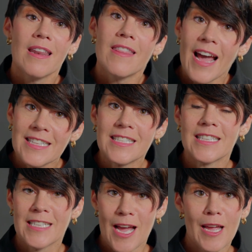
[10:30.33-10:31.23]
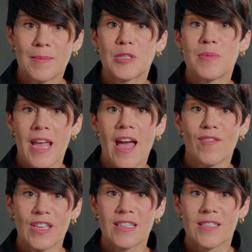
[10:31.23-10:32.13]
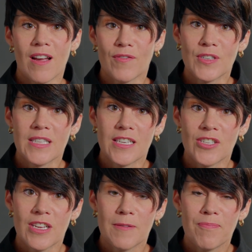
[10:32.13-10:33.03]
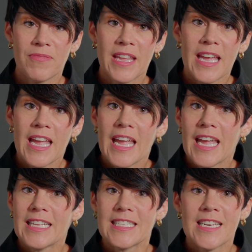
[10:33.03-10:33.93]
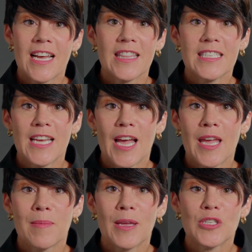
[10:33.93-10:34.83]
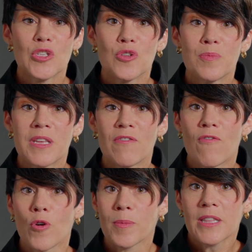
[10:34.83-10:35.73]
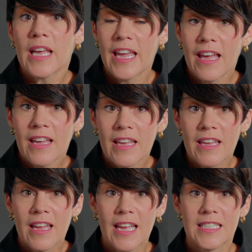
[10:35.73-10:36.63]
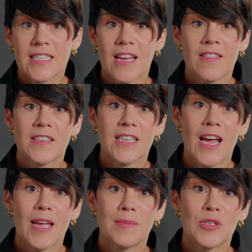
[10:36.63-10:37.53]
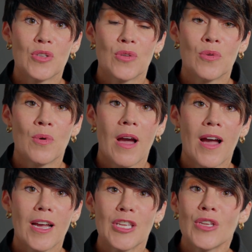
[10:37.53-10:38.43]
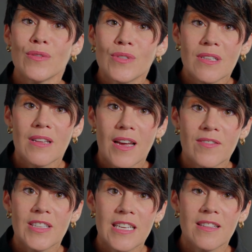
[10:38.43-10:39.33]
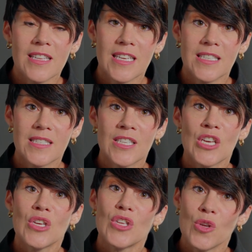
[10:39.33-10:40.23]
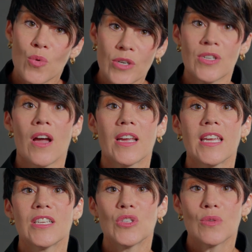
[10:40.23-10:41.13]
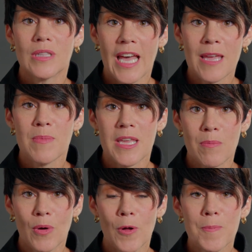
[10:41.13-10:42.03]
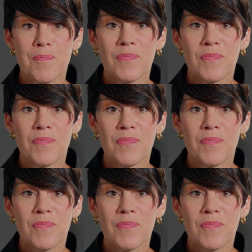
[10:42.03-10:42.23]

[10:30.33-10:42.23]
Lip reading: That's the time to be having this conversation. It's not the time to be formulaic. It's not the time to use a lot of legalese. You are talking to lay people